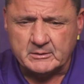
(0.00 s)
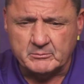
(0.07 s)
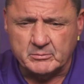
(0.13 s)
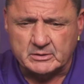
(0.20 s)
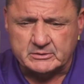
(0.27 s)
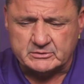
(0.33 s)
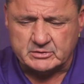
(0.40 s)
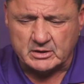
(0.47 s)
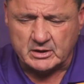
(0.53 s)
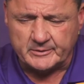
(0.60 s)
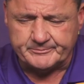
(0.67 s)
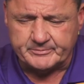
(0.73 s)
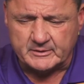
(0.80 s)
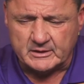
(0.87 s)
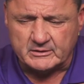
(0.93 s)
But
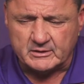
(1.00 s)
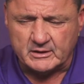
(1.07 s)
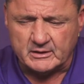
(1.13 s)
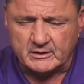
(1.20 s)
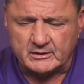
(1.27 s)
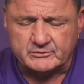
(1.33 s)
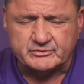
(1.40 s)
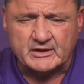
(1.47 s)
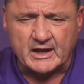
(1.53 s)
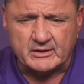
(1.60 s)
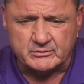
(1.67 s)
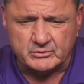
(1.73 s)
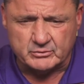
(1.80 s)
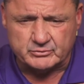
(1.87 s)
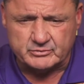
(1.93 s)
it's sad
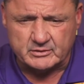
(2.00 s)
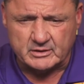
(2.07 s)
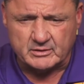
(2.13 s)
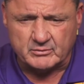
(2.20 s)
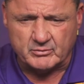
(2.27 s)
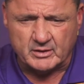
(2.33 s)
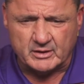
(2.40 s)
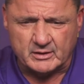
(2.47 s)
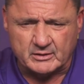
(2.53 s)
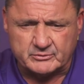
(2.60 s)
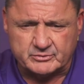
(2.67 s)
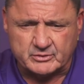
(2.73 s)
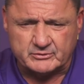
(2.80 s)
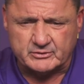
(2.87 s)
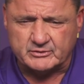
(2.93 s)
news. It really is,
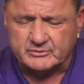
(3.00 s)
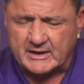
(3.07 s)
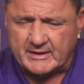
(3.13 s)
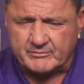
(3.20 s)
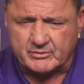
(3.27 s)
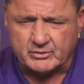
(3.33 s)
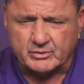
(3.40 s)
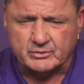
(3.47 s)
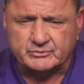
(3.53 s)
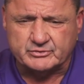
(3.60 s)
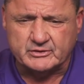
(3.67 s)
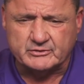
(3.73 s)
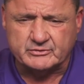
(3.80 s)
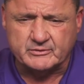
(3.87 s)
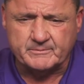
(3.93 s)
because he's having a good
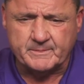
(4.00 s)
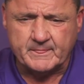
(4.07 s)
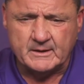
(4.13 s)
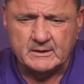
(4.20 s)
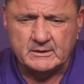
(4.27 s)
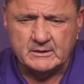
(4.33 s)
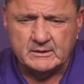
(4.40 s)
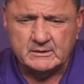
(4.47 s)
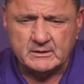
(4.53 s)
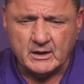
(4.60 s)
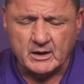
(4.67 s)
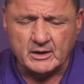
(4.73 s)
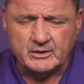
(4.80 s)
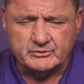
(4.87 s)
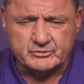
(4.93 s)
season.
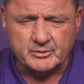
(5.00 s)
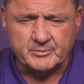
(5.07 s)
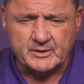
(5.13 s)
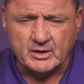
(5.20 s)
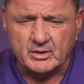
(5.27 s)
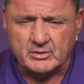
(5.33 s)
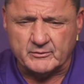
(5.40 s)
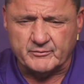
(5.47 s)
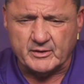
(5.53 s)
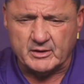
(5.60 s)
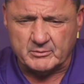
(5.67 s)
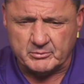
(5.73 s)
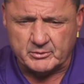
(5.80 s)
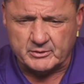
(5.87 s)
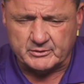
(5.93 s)
He's going to be
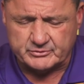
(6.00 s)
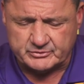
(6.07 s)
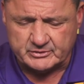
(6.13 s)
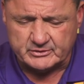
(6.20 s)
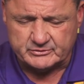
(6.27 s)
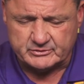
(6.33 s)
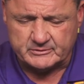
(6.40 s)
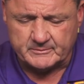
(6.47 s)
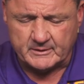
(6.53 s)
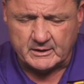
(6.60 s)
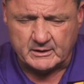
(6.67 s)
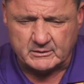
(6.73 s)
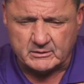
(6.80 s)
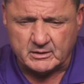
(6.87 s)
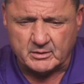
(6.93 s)
unavailable this
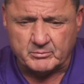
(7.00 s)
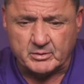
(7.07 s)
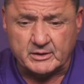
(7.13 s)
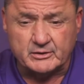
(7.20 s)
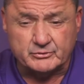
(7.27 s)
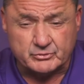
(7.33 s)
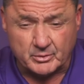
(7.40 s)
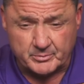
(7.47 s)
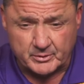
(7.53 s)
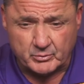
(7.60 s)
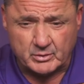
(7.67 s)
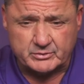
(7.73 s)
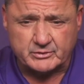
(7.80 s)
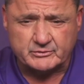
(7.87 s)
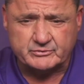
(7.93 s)
season, but he's going to be
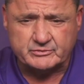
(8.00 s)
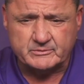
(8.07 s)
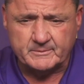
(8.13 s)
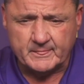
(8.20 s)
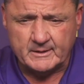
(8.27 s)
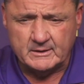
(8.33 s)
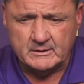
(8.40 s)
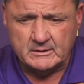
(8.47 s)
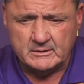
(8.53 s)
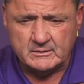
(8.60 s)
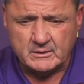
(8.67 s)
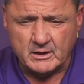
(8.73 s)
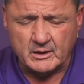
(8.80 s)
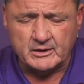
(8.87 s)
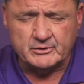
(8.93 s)
with us.
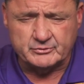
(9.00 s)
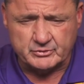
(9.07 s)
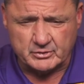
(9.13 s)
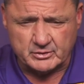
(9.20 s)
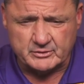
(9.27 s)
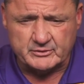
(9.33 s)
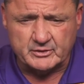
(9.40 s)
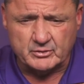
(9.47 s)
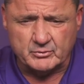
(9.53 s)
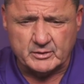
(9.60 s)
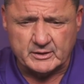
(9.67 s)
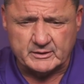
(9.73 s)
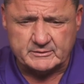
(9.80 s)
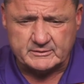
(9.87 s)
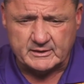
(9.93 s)
He's going to deal
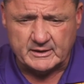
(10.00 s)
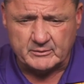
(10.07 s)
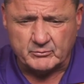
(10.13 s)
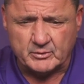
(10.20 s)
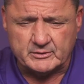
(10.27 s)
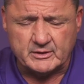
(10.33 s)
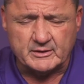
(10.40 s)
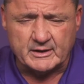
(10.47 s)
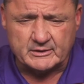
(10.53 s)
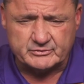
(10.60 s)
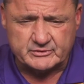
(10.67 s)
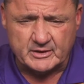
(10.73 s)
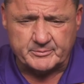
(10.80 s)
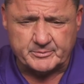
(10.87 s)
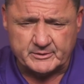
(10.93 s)
with it. And what the next
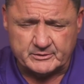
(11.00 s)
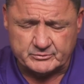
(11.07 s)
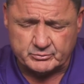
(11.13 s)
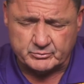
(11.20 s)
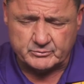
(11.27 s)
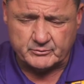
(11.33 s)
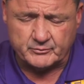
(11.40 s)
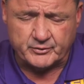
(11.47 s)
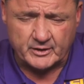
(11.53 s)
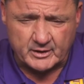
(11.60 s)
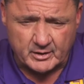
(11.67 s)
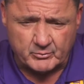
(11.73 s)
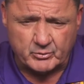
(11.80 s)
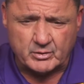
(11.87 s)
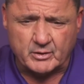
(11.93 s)
step is for
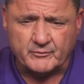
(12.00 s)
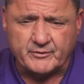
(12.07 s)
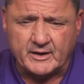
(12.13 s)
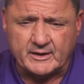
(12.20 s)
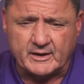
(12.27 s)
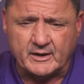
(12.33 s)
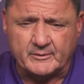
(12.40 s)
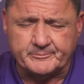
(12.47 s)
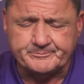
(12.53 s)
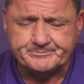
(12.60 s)
him, we're going to find out.